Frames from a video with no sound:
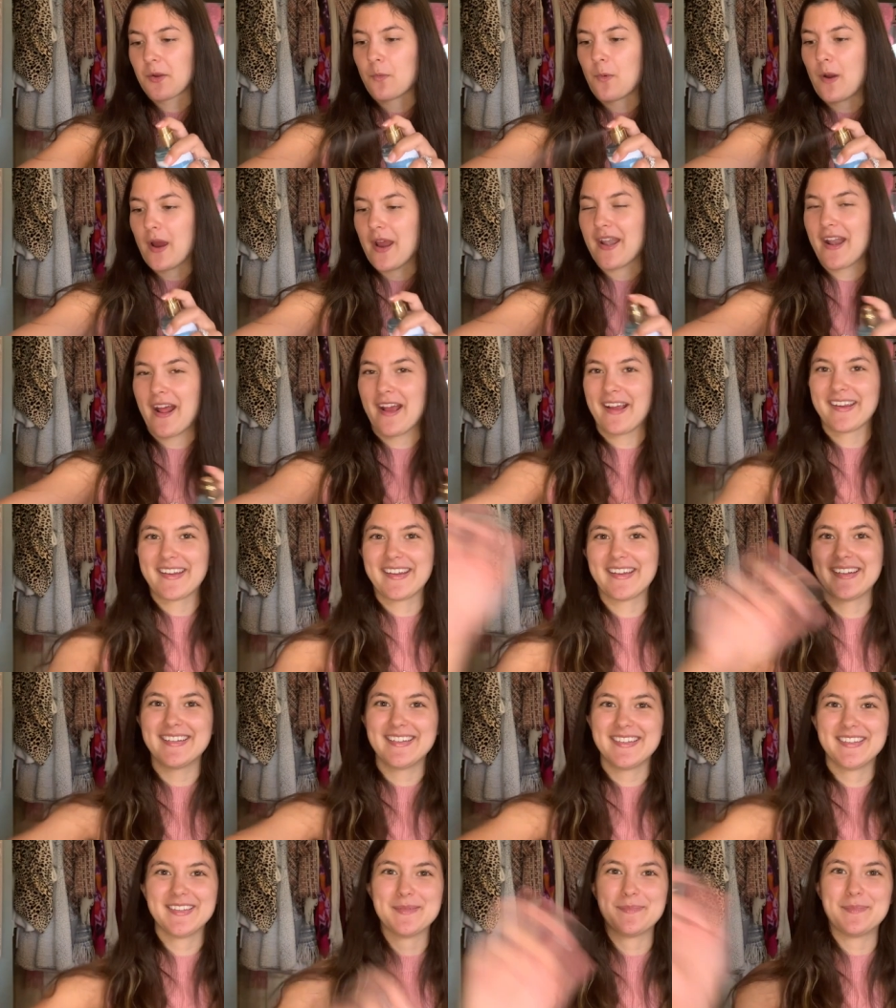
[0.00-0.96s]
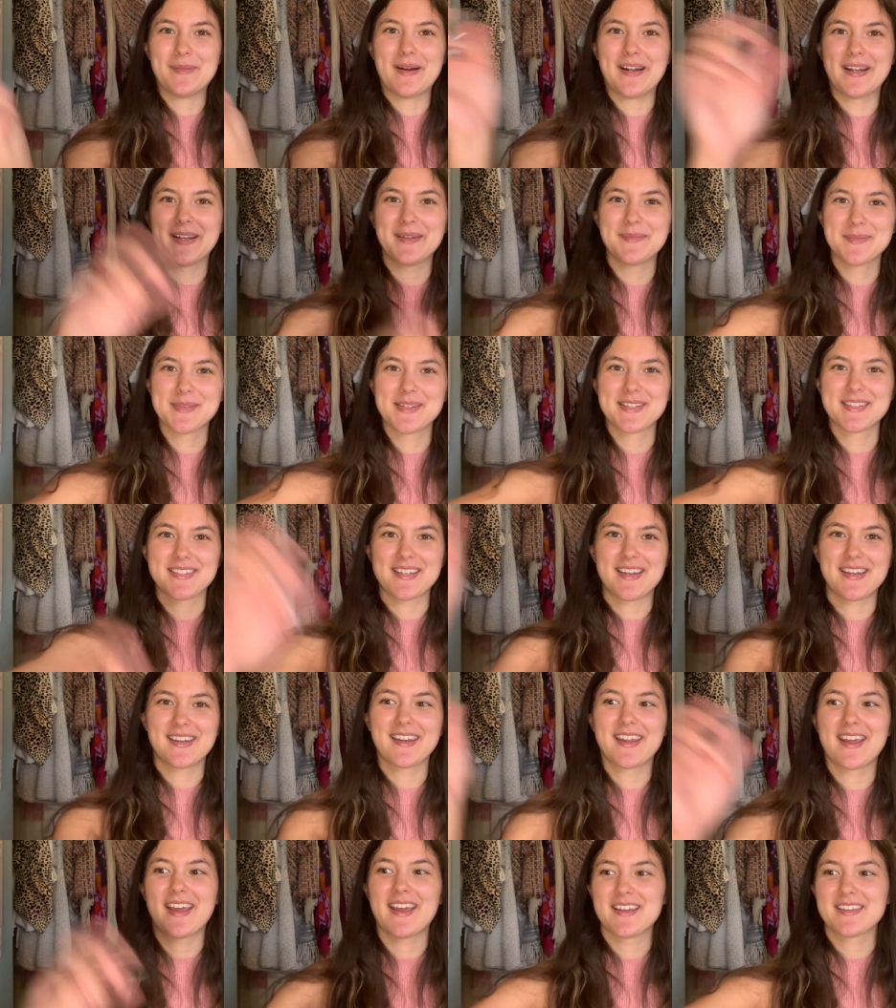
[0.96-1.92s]
why not get it in the body mist, I
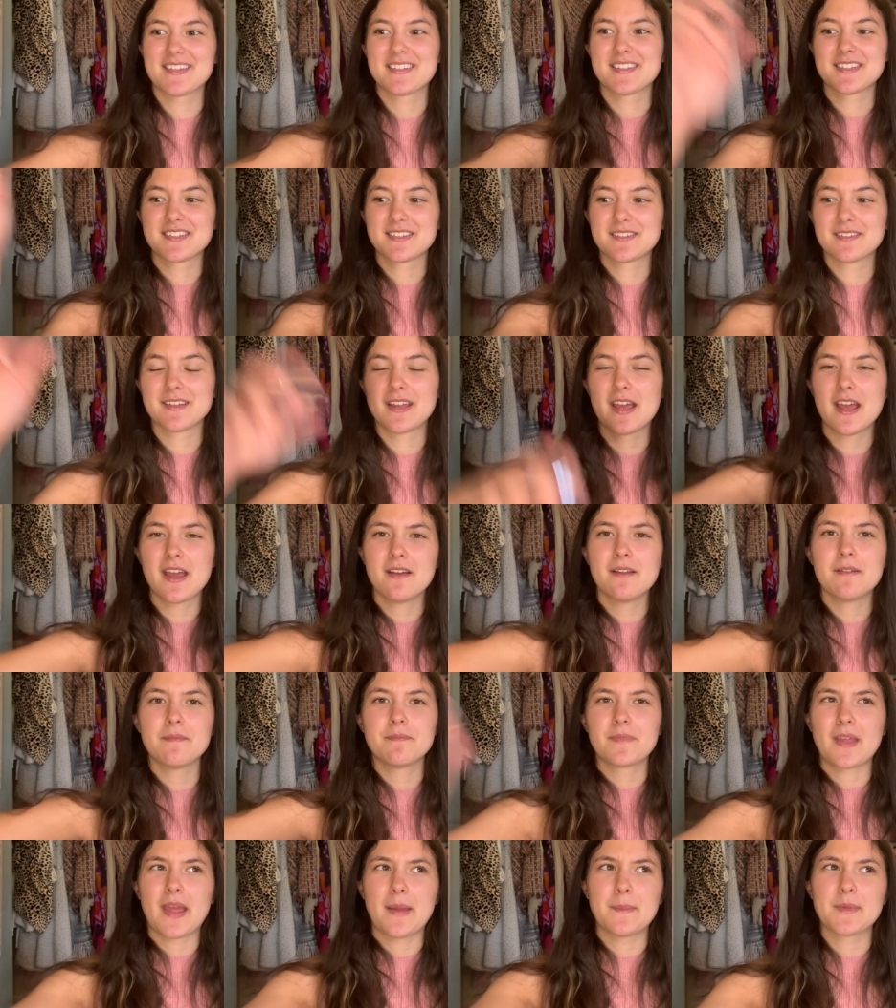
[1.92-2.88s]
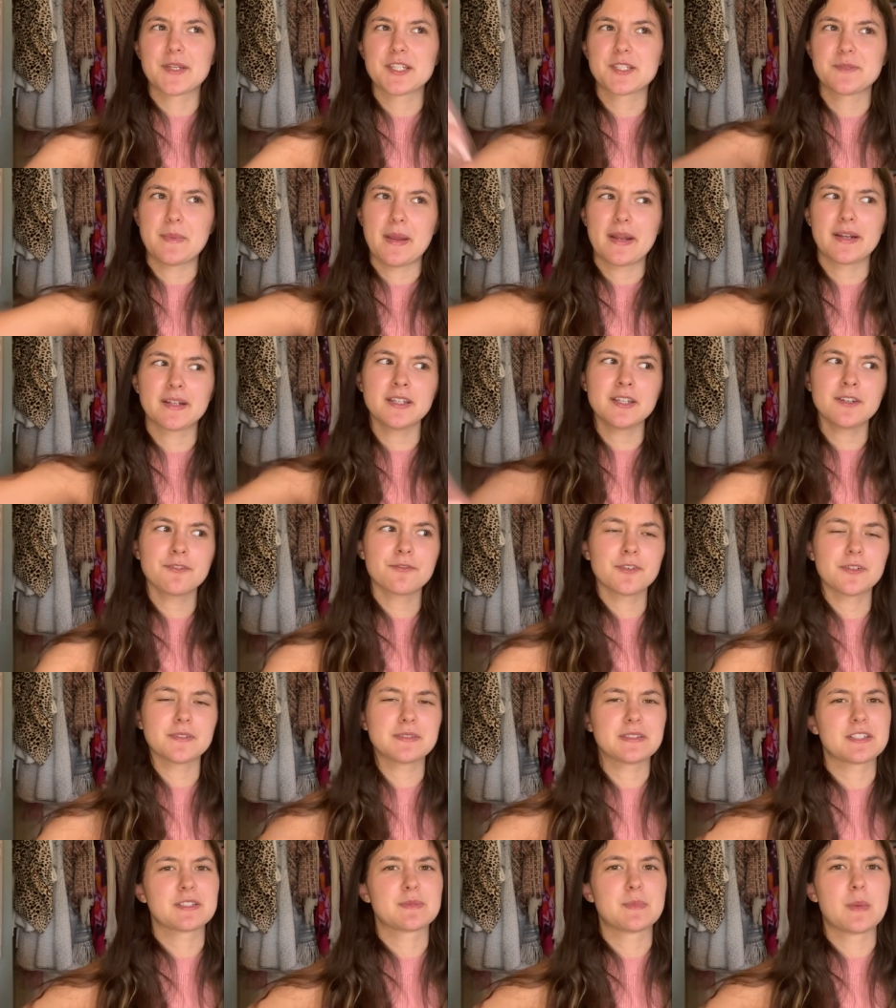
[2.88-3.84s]
guess? I'm expecting for
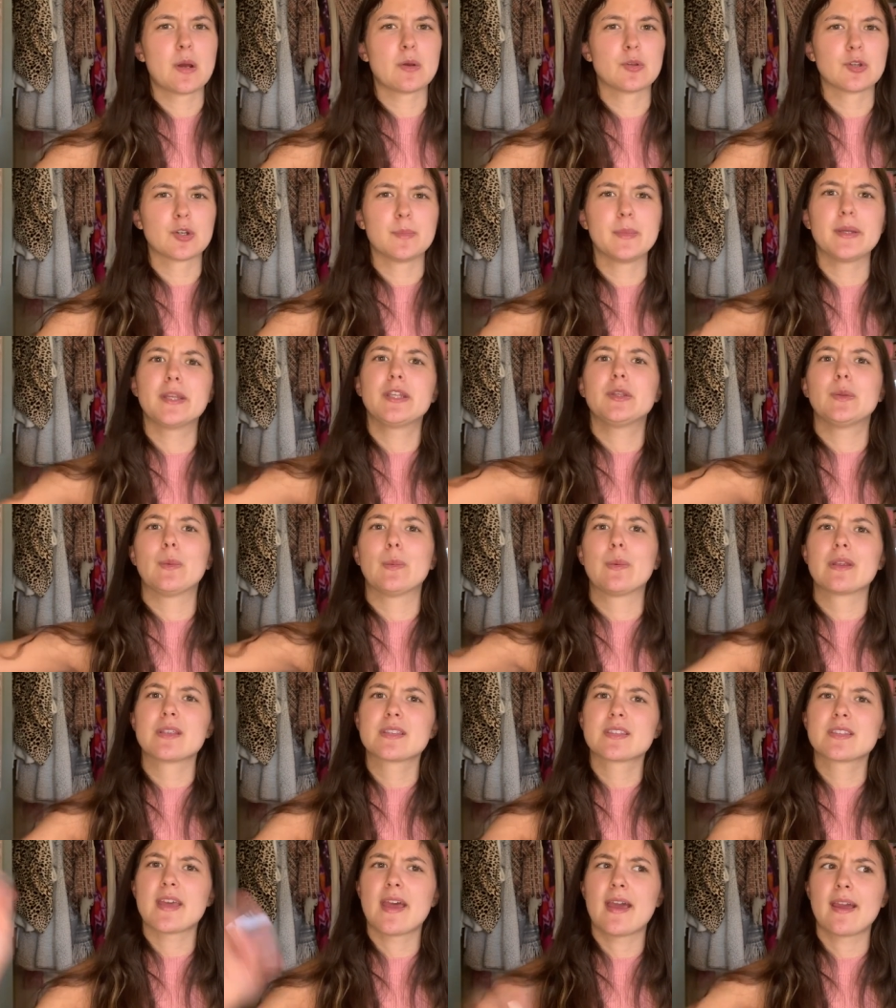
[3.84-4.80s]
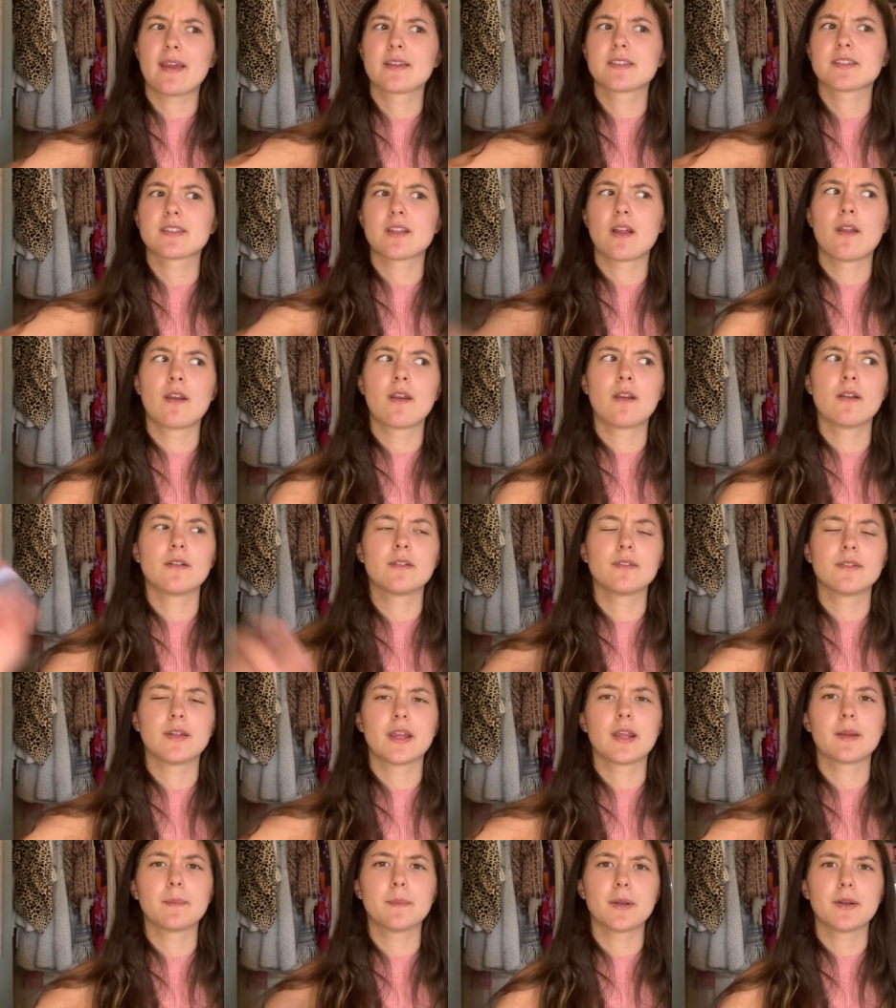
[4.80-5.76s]
it to smell a little bit unisex, a,
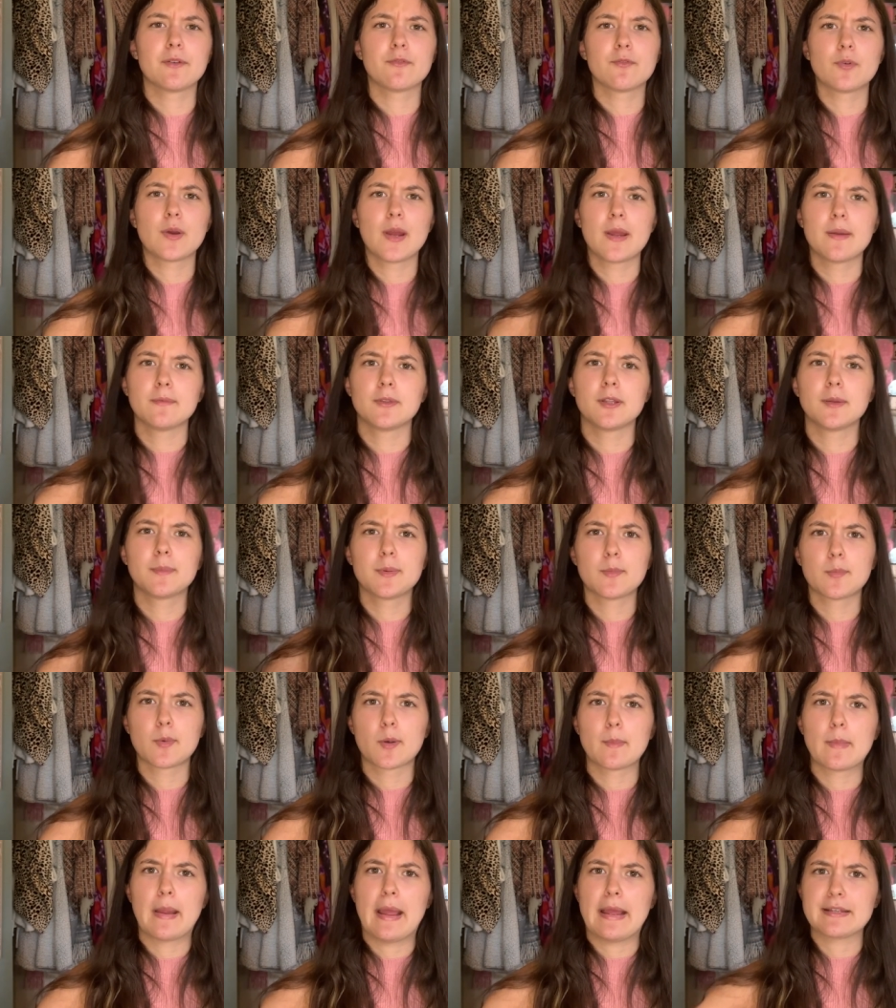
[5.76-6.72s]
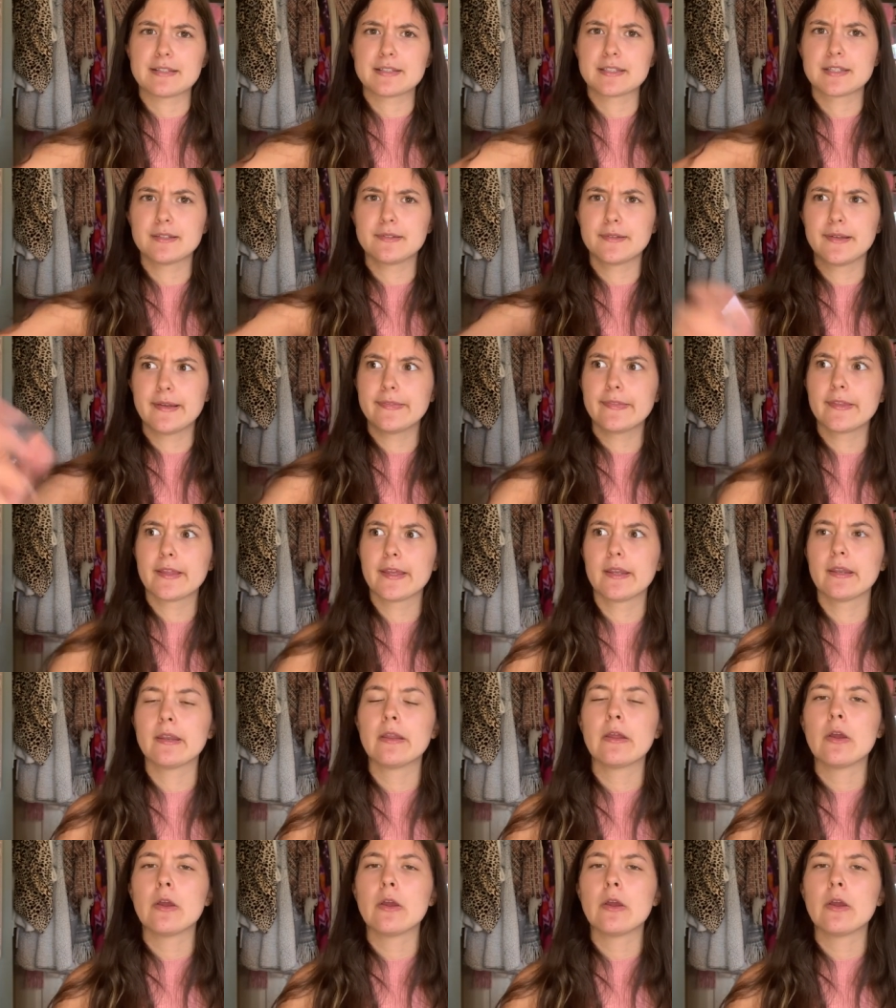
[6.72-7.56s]
like a bit of a way, a little bit more masculine than